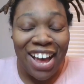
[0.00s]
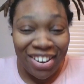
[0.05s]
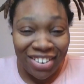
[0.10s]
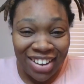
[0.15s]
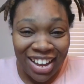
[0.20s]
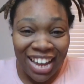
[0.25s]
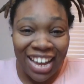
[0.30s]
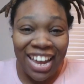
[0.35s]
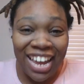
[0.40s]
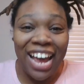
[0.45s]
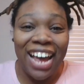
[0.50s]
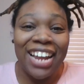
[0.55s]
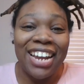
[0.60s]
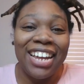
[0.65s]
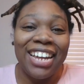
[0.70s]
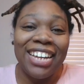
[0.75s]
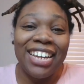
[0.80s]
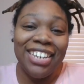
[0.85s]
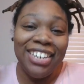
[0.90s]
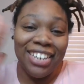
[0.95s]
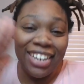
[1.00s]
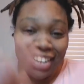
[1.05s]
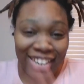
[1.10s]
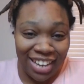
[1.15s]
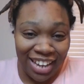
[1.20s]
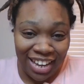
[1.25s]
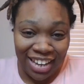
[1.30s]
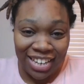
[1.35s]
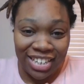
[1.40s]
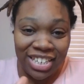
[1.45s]
okay, at a
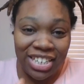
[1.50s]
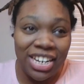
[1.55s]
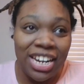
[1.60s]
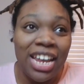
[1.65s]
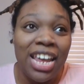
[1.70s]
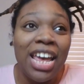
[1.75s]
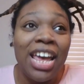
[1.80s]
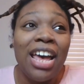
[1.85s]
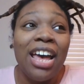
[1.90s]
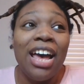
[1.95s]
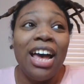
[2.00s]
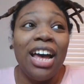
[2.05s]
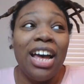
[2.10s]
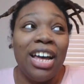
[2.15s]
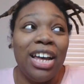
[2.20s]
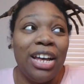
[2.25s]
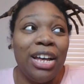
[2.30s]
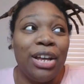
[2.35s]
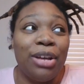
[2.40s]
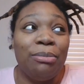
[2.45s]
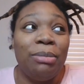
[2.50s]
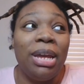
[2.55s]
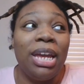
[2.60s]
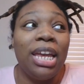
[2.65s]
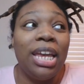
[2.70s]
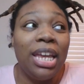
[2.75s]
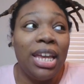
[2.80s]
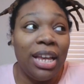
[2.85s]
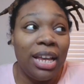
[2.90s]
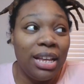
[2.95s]
young age. Um, it,
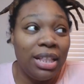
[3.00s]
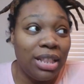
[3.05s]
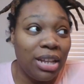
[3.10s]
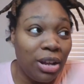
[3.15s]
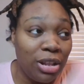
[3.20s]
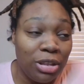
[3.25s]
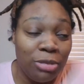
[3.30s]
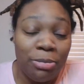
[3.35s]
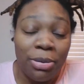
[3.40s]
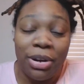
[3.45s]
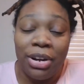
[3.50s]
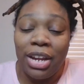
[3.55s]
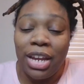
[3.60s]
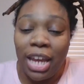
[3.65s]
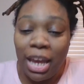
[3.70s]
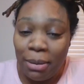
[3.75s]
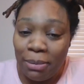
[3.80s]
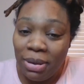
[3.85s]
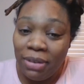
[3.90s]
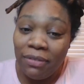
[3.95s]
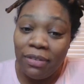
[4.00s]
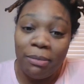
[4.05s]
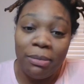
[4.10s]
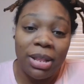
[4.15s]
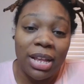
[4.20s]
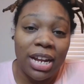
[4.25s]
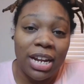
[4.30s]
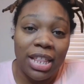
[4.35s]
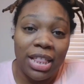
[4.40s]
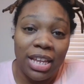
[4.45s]
the Holy Spirit kept me from
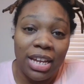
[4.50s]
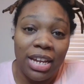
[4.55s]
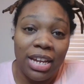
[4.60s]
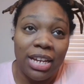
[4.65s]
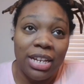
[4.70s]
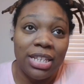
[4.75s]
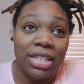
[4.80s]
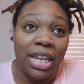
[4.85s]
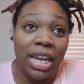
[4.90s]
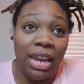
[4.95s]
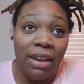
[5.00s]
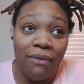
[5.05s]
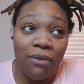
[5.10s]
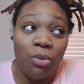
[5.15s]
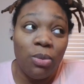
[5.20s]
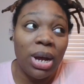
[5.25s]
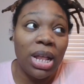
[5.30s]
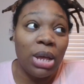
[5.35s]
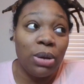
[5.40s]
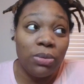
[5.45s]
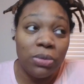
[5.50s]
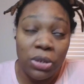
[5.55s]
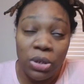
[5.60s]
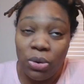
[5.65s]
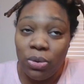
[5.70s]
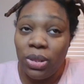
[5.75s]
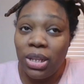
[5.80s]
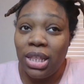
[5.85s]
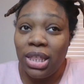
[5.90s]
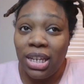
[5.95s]
a lot of things. Even while I was
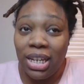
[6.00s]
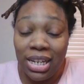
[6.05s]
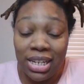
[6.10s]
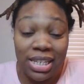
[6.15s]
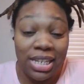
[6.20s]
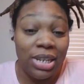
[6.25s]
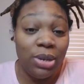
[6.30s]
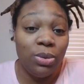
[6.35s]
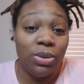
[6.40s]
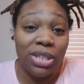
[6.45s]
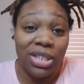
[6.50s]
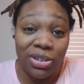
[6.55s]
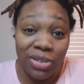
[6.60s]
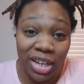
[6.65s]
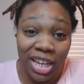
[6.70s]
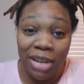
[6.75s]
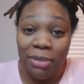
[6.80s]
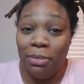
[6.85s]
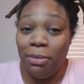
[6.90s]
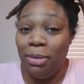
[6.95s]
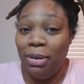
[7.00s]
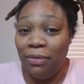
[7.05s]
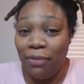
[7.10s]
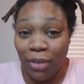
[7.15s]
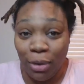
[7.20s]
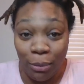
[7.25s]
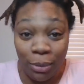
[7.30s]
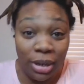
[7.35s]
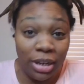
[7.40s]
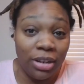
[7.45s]
doing the things, He was still keeping me
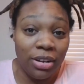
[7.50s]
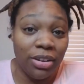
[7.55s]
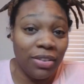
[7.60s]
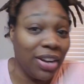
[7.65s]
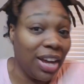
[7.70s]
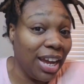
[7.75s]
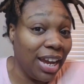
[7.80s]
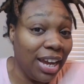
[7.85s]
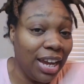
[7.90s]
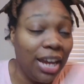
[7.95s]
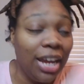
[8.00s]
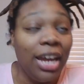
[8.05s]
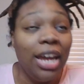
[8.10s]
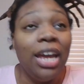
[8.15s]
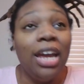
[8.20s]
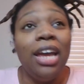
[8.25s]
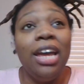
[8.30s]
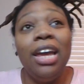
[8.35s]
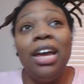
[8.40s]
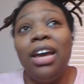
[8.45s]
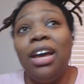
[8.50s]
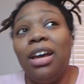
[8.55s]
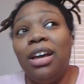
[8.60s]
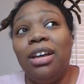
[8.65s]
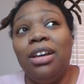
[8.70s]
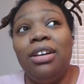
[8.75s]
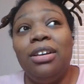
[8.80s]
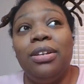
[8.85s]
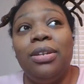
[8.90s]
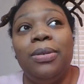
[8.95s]
from it, okay?
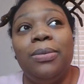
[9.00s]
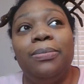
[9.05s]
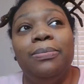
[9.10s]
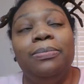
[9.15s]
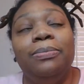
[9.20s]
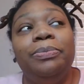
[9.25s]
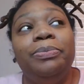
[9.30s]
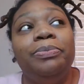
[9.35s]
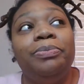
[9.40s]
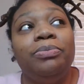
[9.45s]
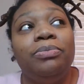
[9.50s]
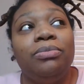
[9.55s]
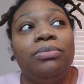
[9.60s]
Um,